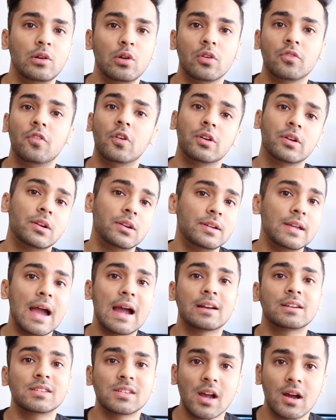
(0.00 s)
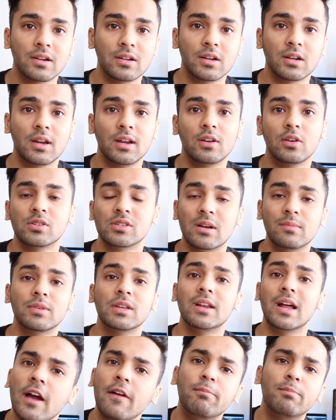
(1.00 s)
look for a React starter kit or
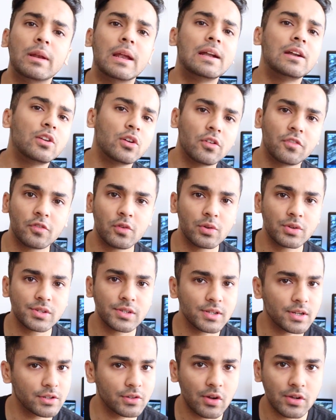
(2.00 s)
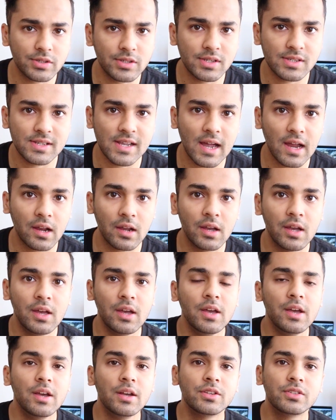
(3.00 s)
something. They have plenty of courses across the stack
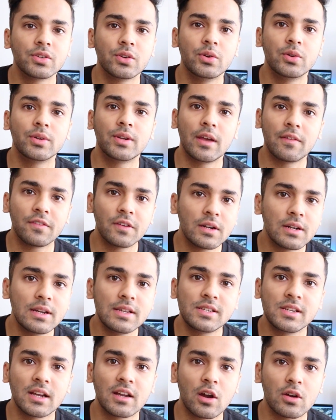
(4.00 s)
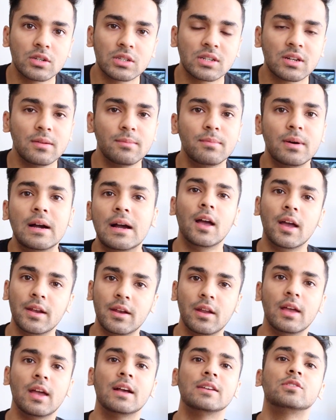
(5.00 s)
so definitely check out Scrimba.
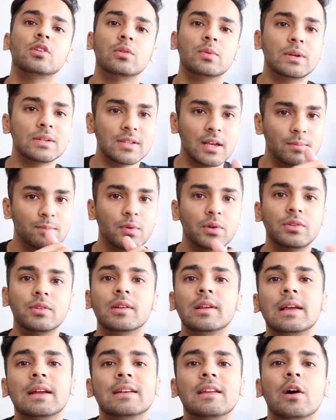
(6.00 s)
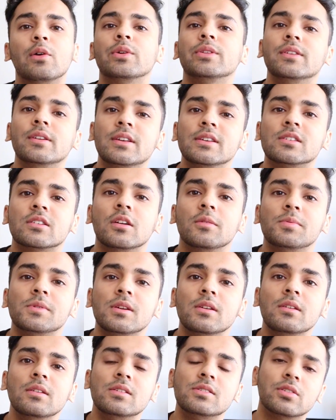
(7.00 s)
And as always, I'll put the link down in the
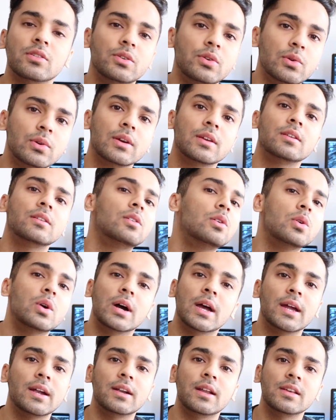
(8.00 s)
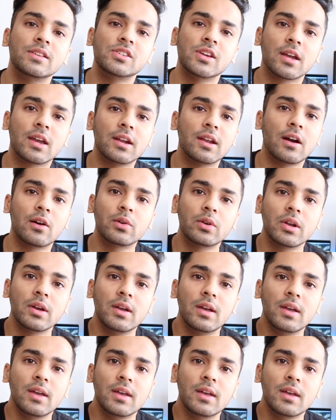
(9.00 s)
description so you can go ahead and check it out.